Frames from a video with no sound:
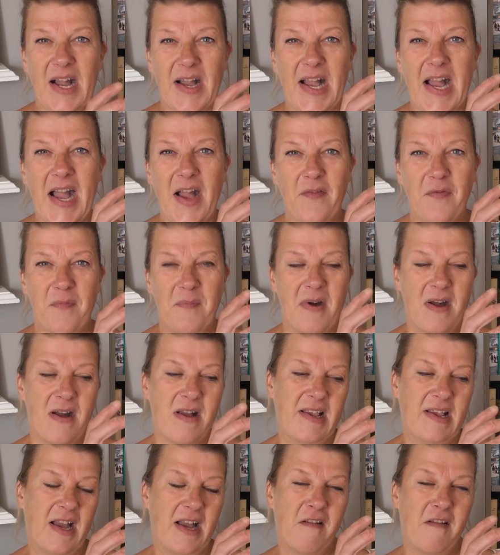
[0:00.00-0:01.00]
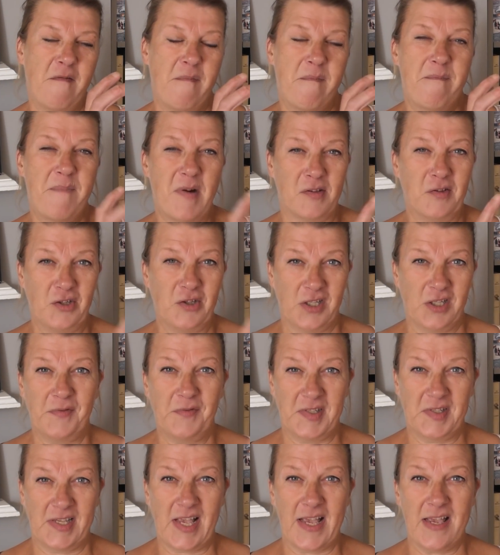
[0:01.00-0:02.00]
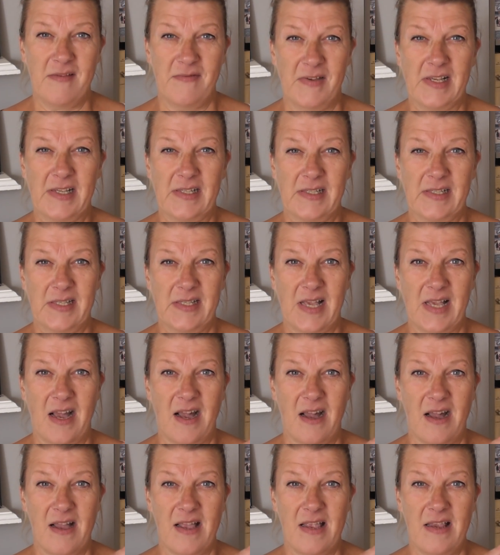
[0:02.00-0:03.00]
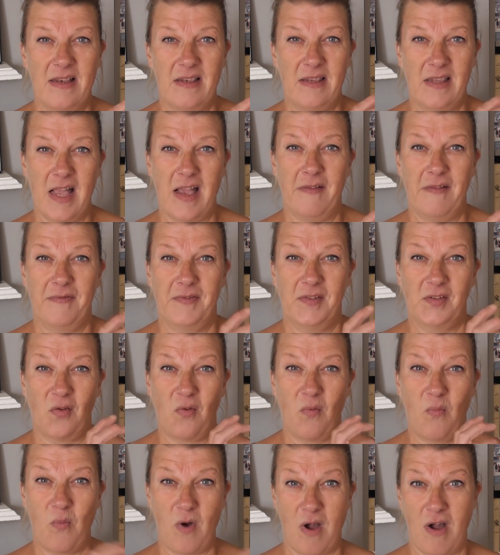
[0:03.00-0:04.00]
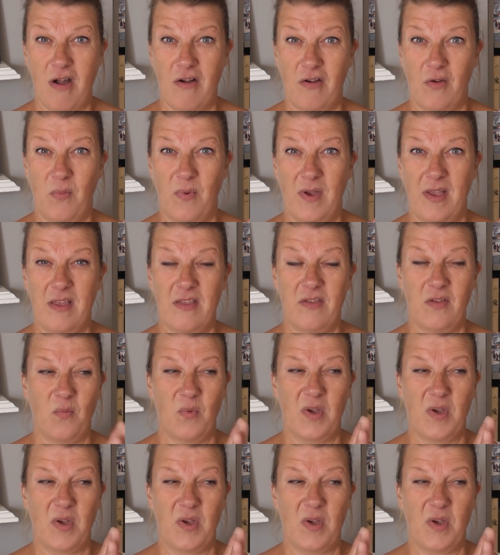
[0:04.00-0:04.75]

have my kind of bunch of savings that I left work with,